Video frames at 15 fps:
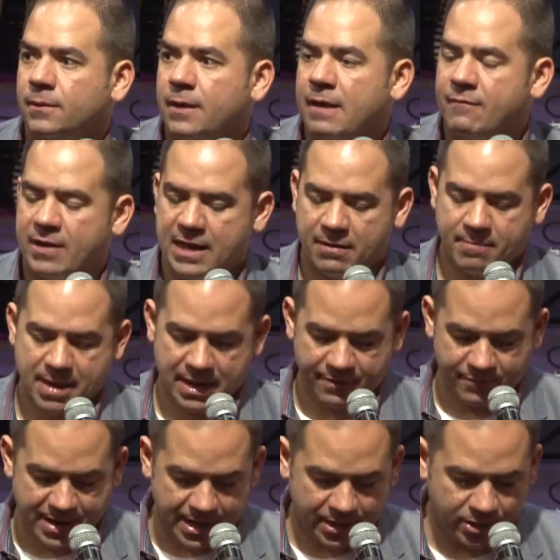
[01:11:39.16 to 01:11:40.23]
Every head bowed,
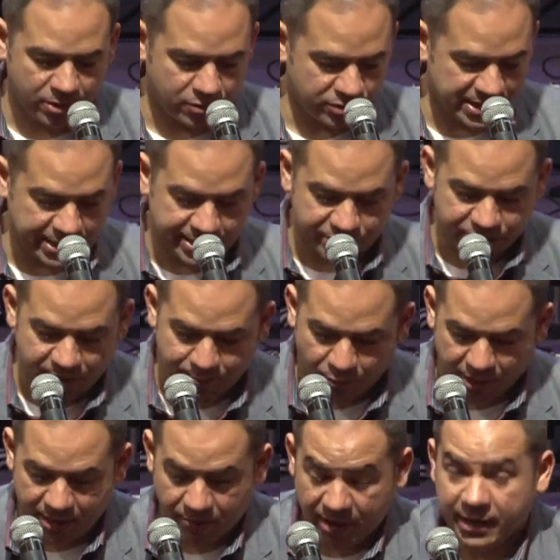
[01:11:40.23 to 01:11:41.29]
every eye closed. I need you to
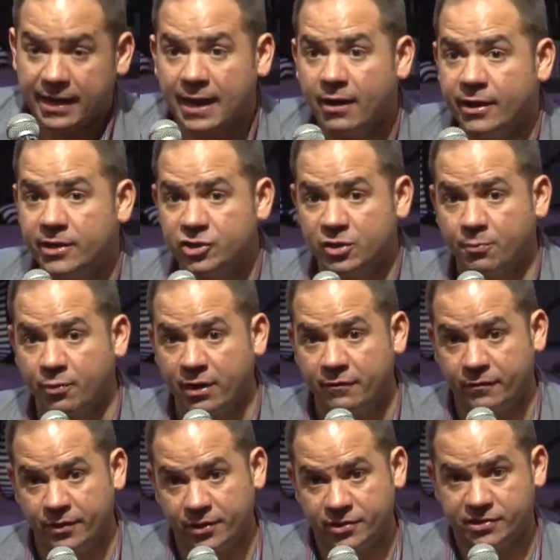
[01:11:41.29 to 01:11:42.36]
pray right now. I need you to pray
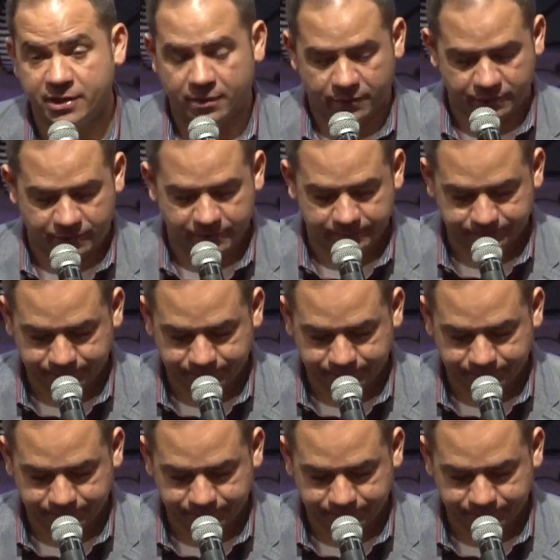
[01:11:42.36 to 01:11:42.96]
for yourself.